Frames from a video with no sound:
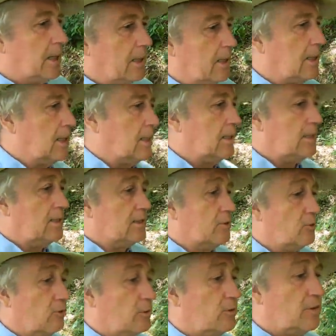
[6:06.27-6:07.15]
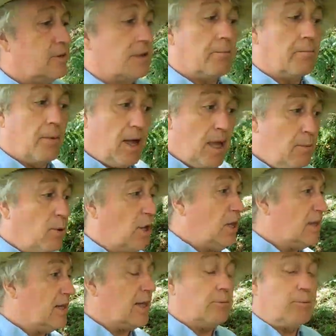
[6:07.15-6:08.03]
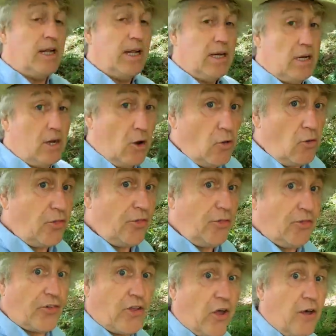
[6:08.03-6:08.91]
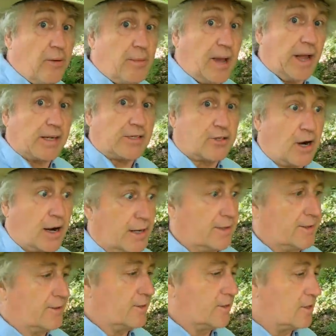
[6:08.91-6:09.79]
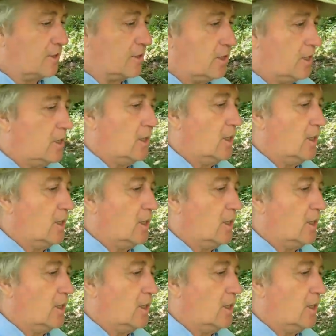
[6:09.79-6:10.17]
And maybe there'll be not tarmac trails.